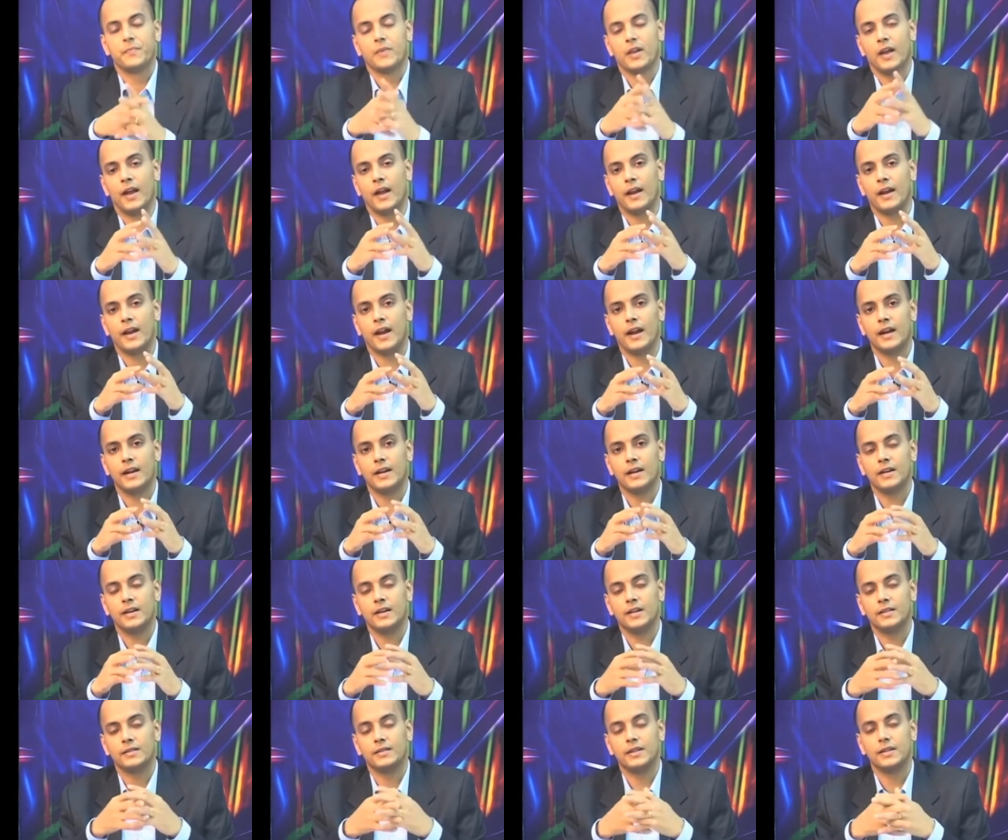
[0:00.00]
and I
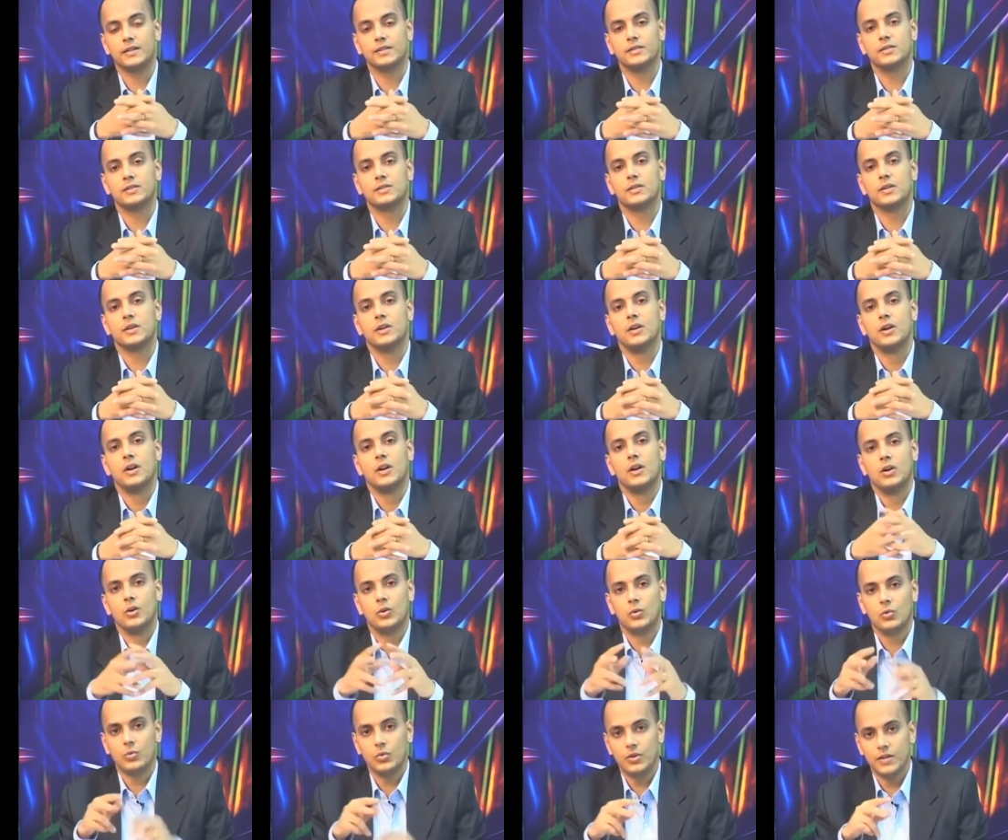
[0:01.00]
discussed
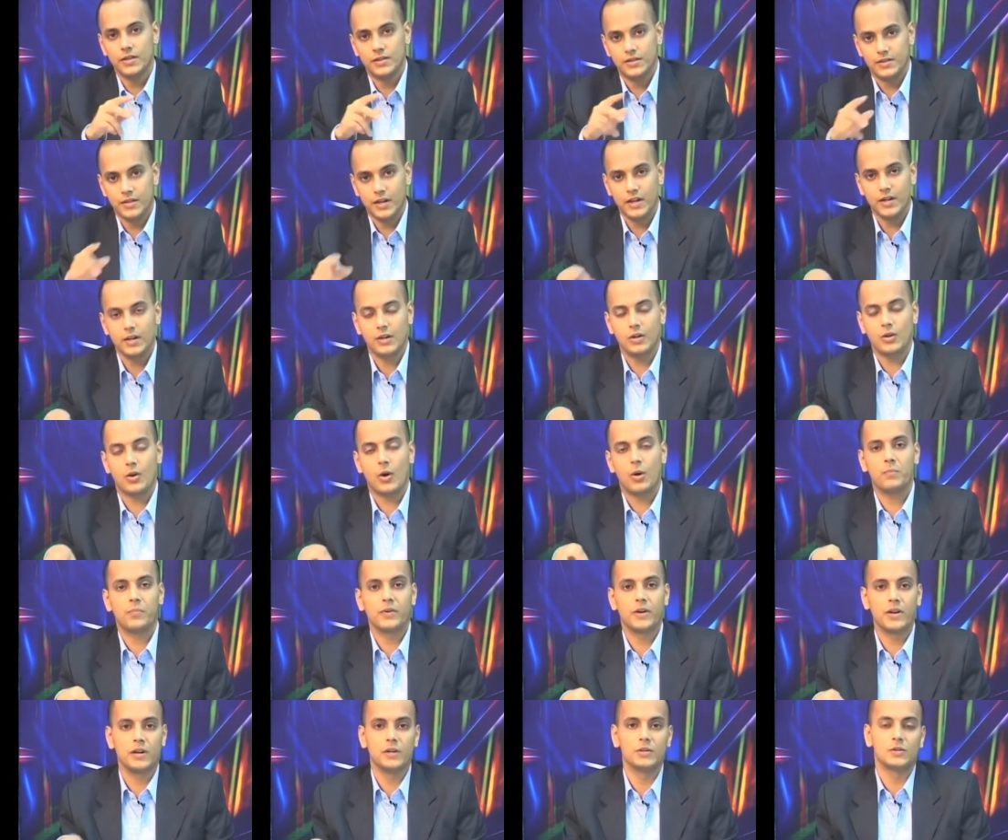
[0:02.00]
two distinct
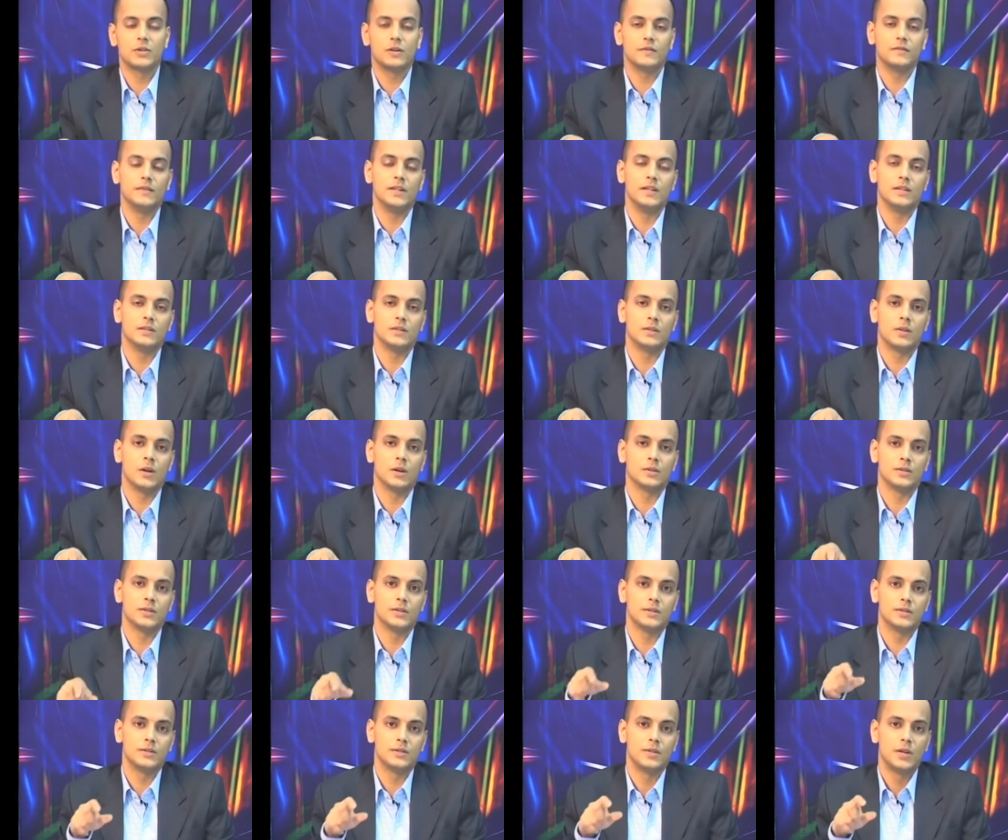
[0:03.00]
components of these
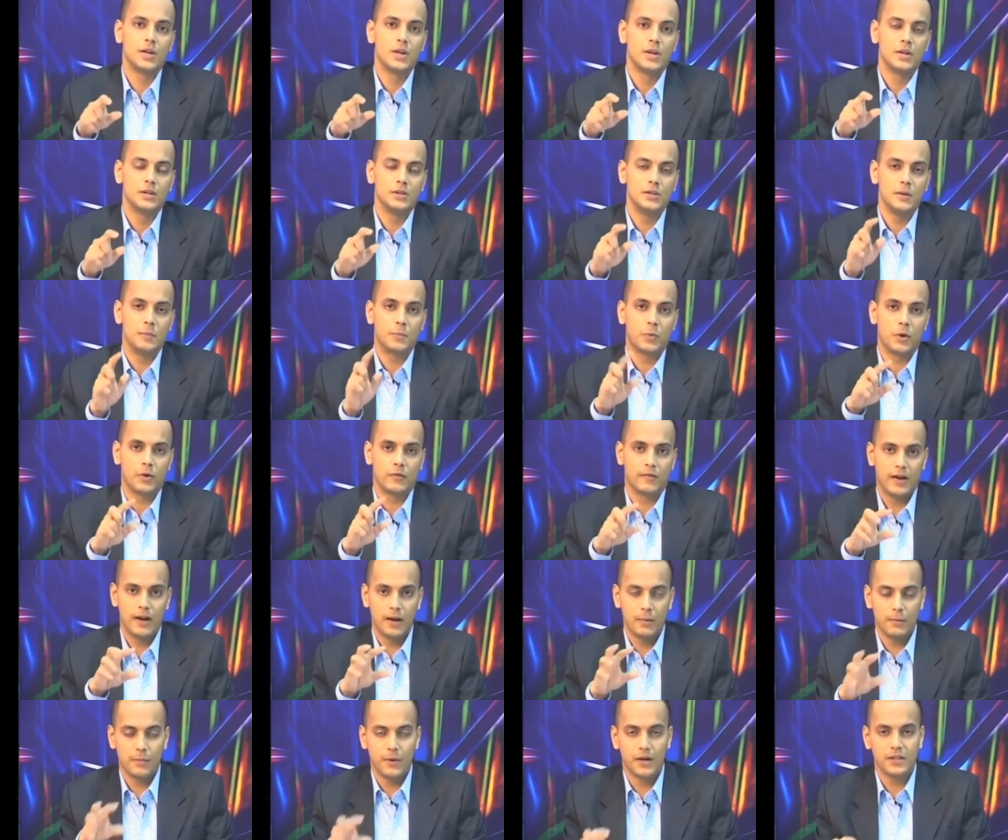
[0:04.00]
losses the
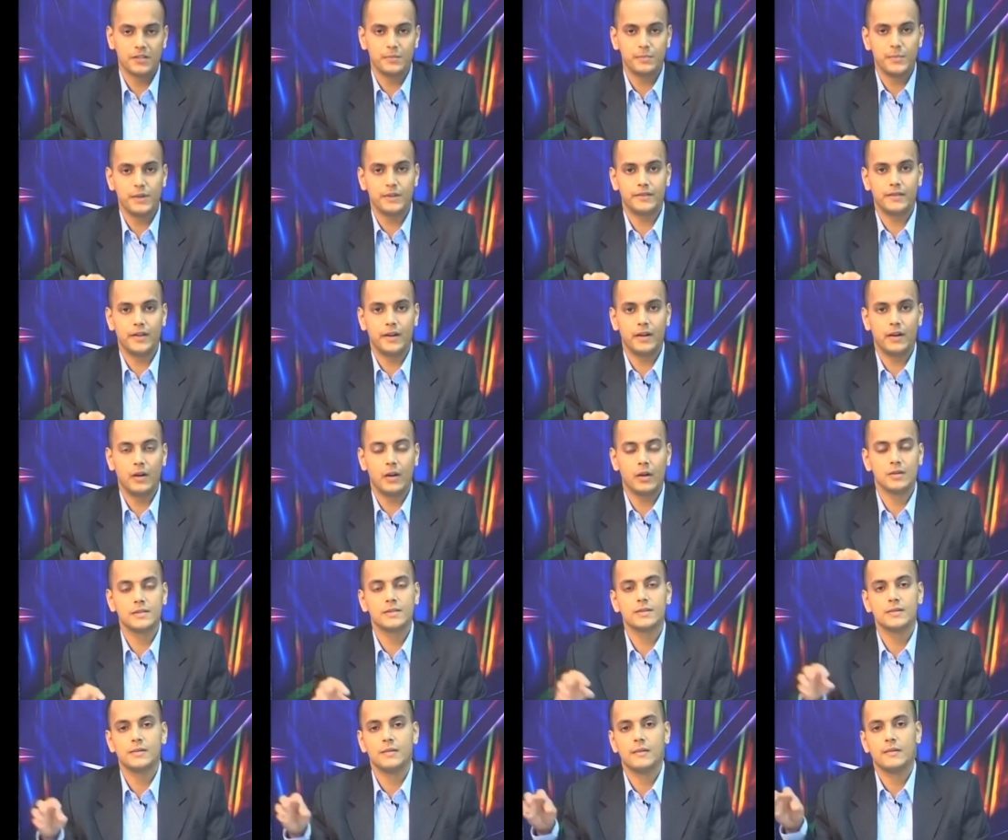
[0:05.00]
profile plus mixing
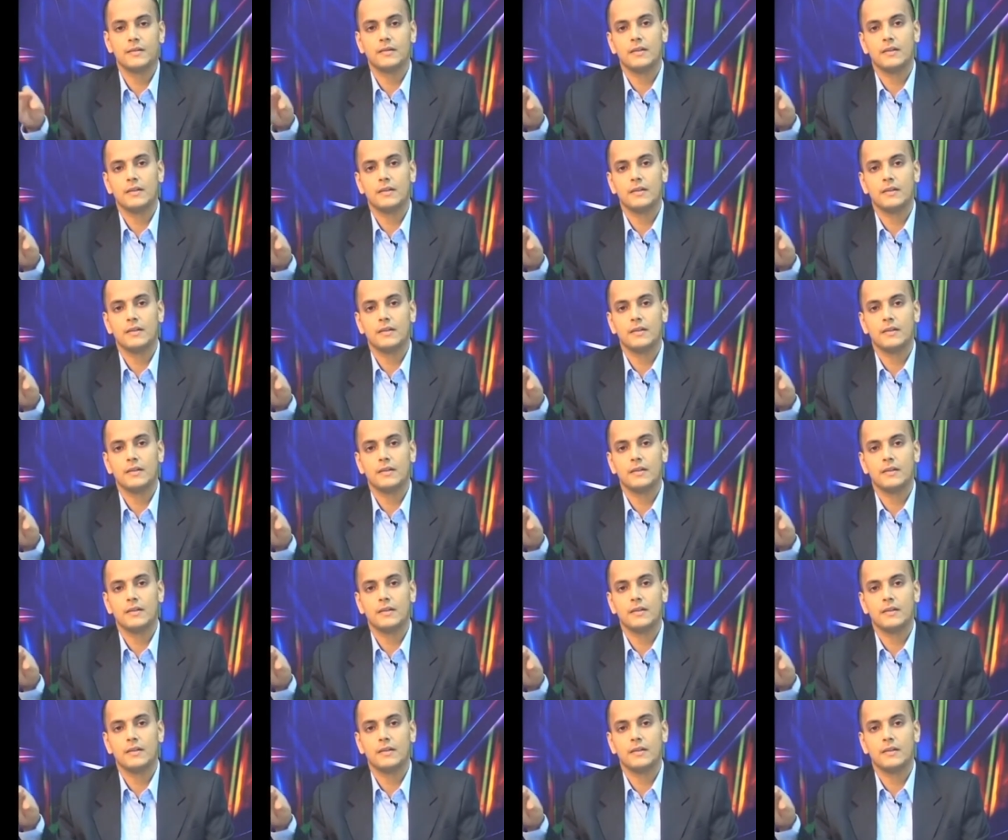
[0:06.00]
loss